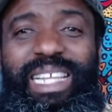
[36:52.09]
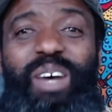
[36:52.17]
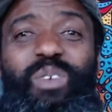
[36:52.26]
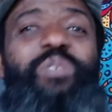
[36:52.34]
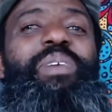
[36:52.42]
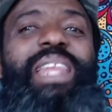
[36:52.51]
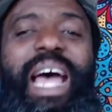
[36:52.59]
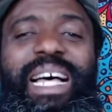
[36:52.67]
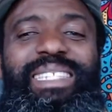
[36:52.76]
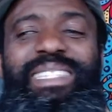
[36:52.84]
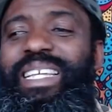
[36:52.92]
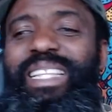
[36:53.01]
that we've been
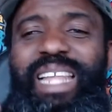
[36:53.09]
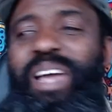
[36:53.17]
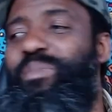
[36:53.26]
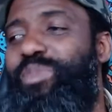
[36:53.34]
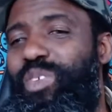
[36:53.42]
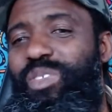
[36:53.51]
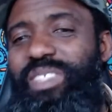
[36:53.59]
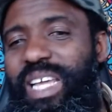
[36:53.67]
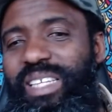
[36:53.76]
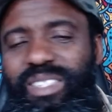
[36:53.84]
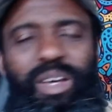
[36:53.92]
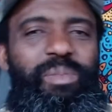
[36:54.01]
asking them to
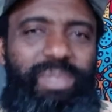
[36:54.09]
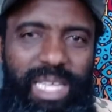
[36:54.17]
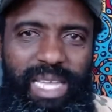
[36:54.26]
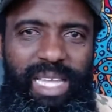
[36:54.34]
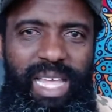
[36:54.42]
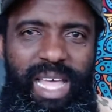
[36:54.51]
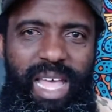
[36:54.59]
say something,